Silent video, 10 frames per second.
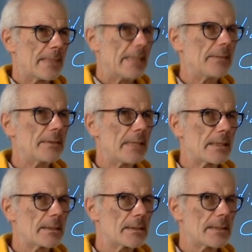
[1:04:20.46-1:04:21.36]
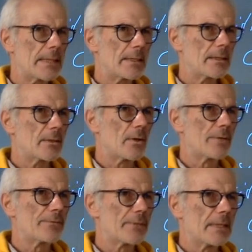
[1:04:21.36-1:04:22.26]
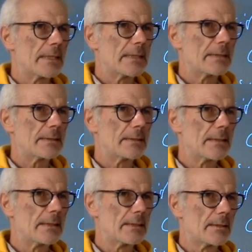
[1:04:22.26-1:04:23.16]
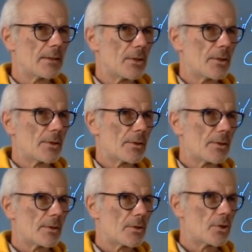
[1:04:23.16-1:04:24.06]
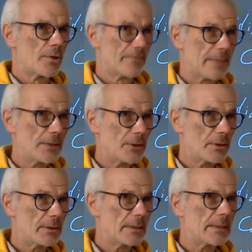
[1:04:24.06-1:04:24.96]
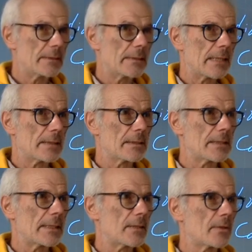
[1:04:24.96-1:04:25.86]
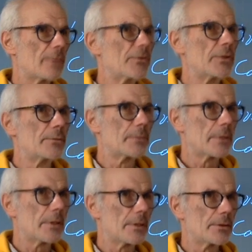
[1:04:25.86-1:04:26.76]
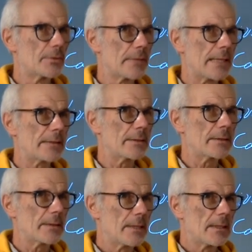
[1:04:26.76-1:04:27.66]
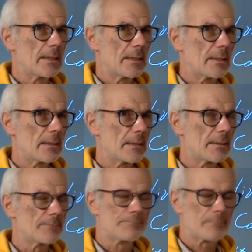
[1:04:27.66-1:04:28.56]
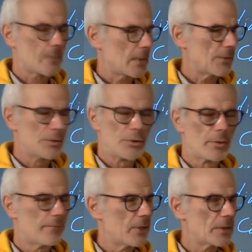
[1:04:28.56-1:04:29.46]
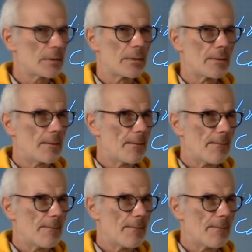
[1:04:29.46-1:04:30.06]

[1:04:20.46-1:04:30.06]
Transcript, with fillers: in the understanding of the conventions, in the understanding of the uh, United, uh, the Universal